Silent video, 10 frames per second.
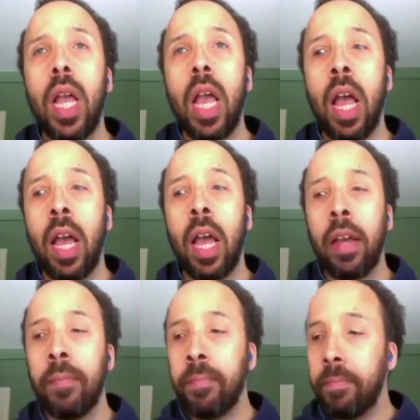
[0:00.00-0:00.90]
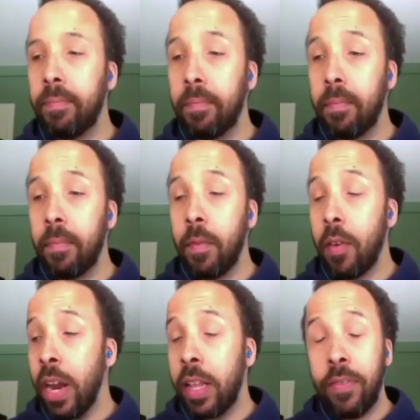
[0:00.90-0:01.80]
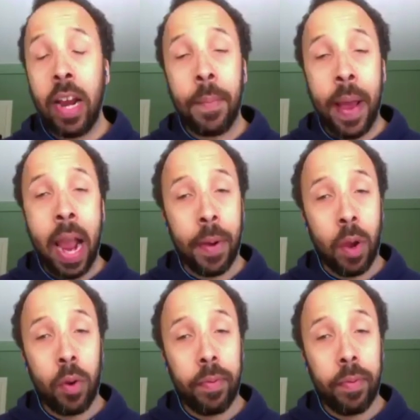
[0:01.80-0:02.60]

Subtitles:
frankly find a backbone